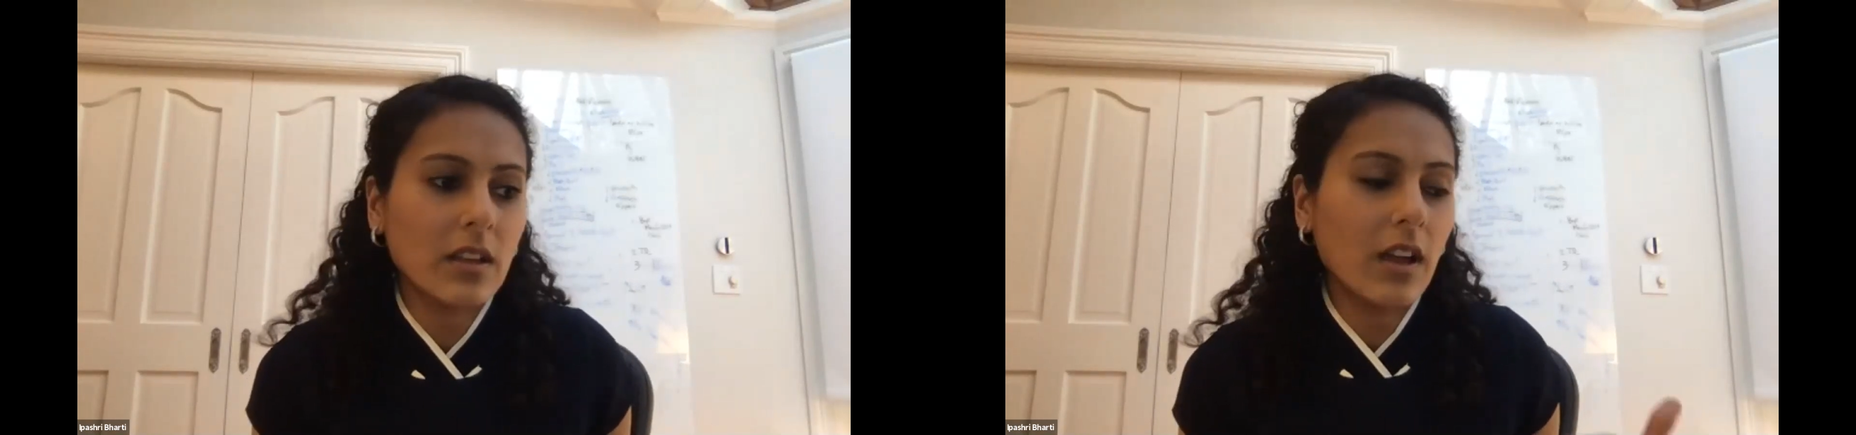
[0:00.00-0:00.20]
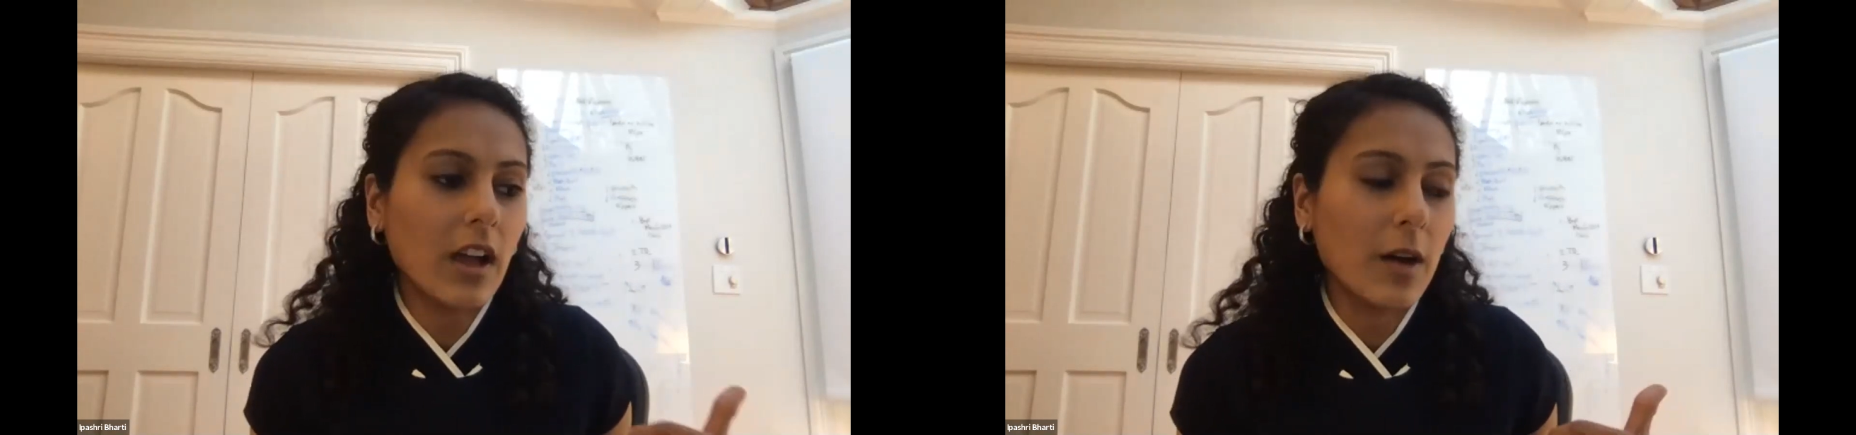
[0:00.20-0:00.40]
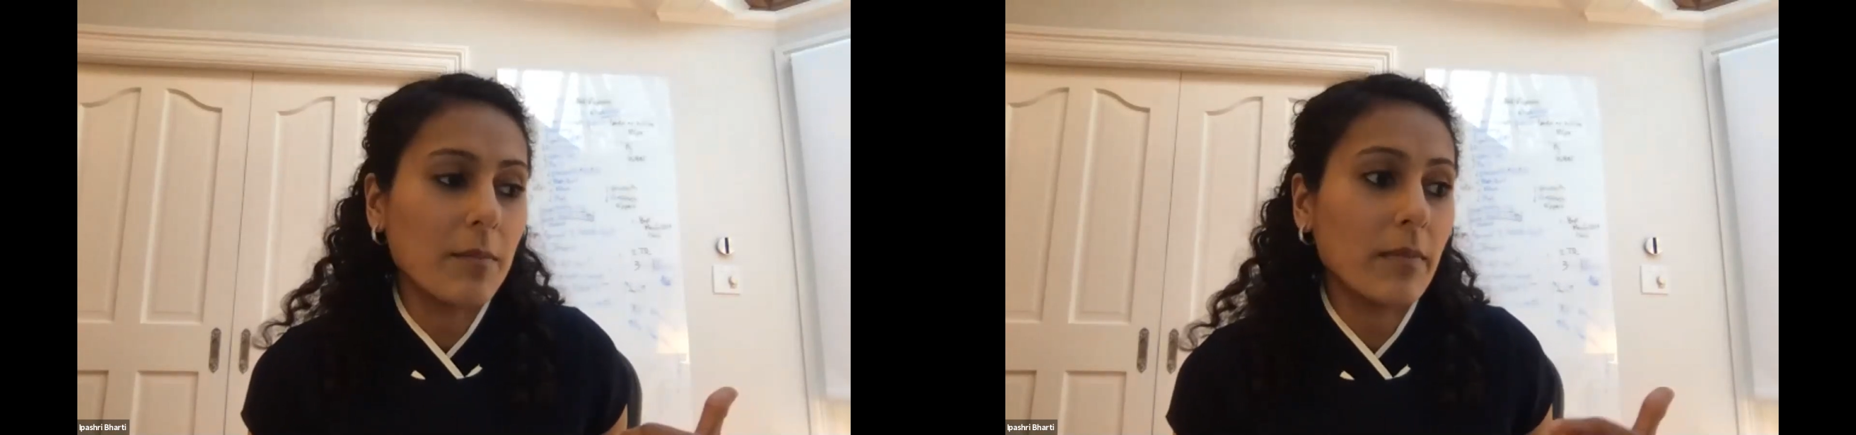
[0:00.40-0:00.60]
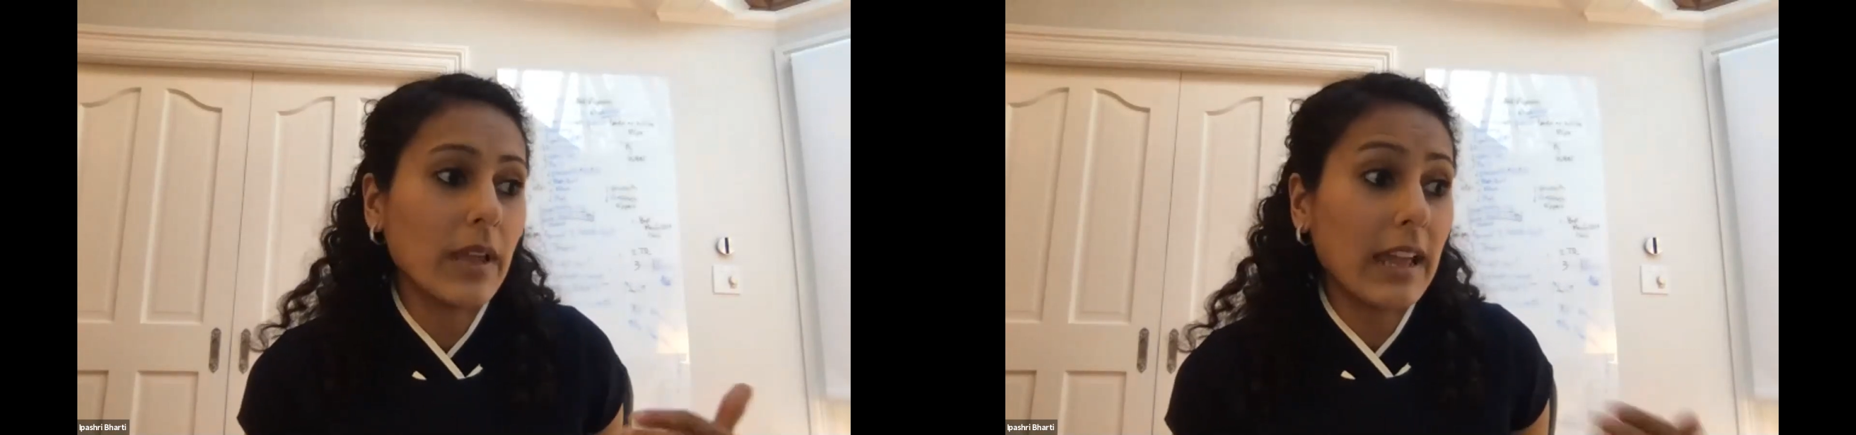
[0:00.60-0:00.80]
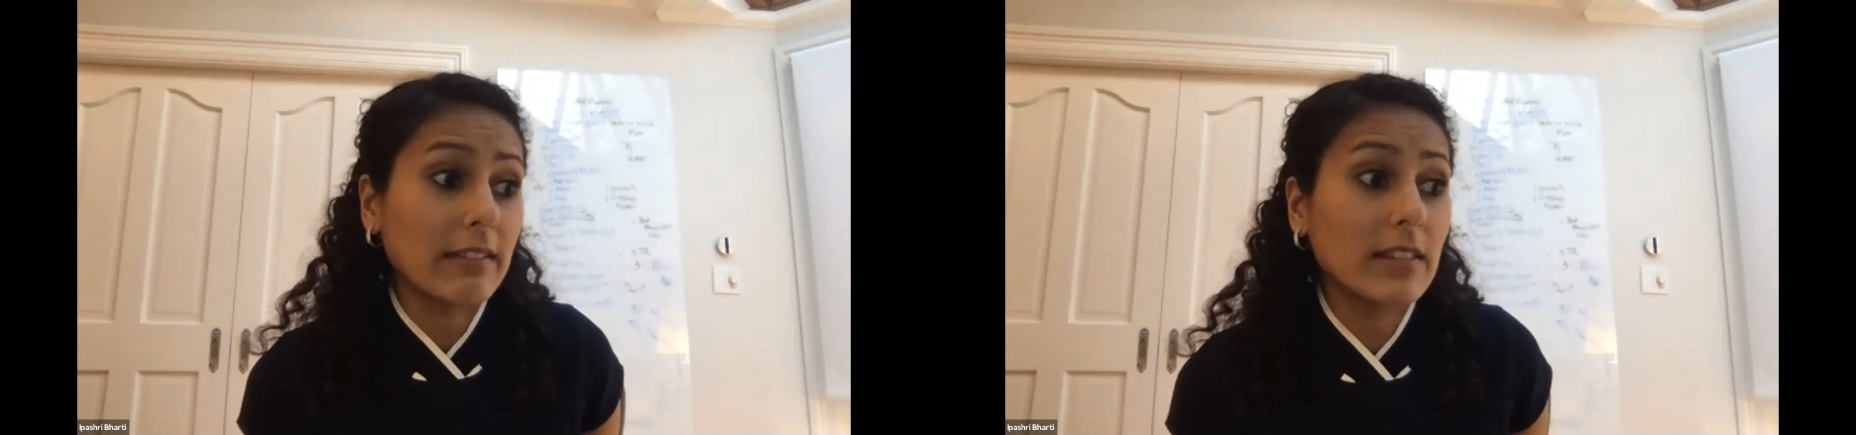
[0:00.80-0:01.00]

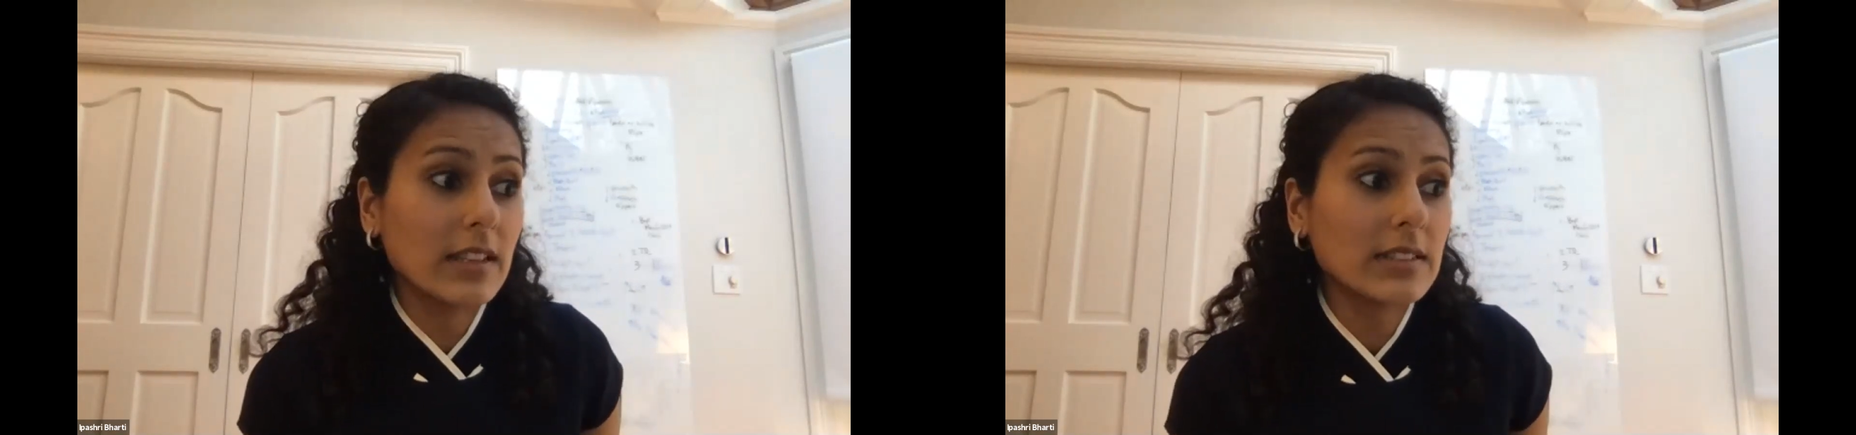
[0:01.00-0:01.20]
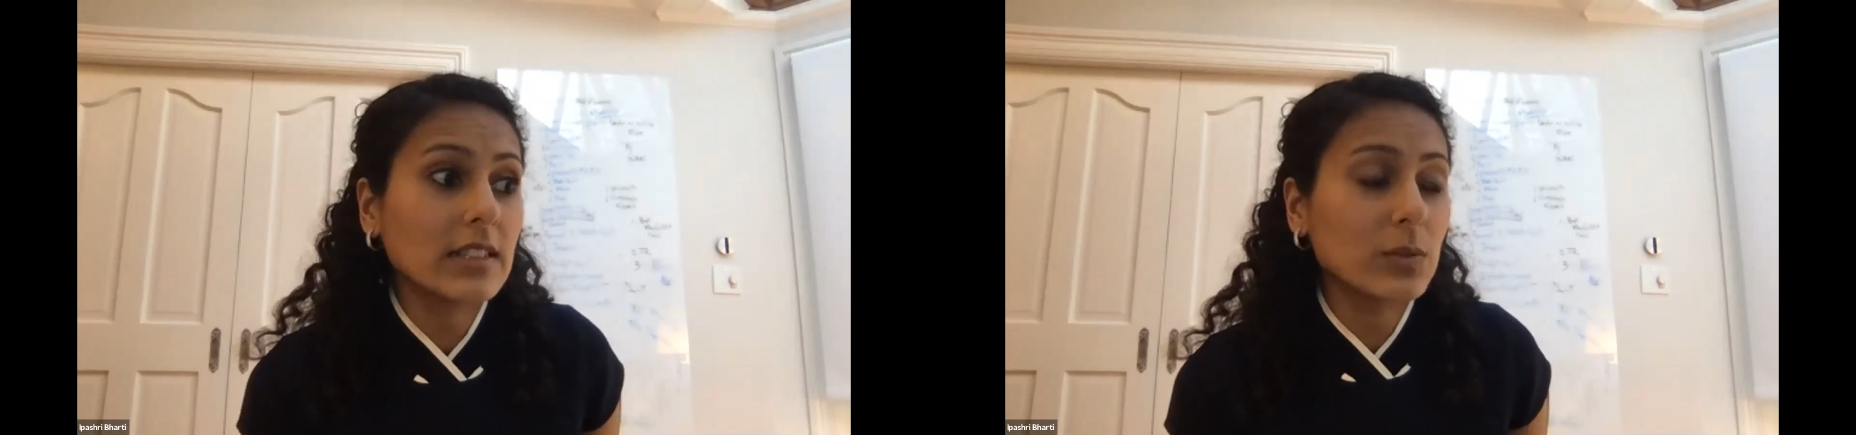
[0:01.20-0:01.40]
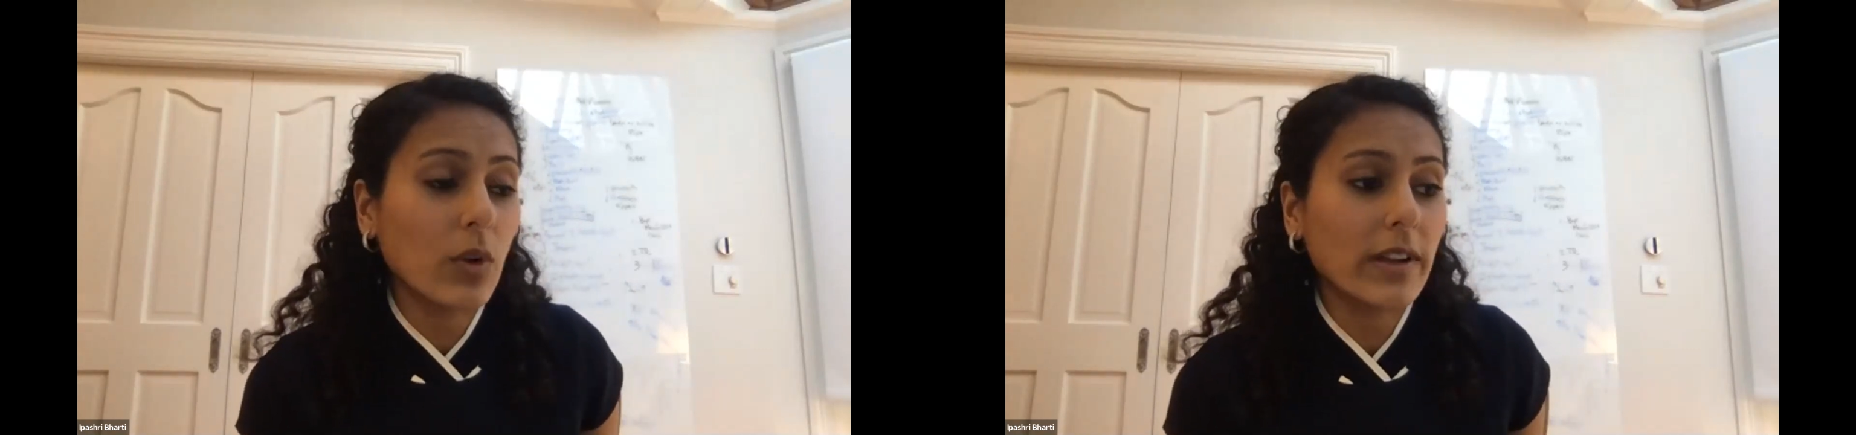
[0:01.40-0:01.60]
and this is what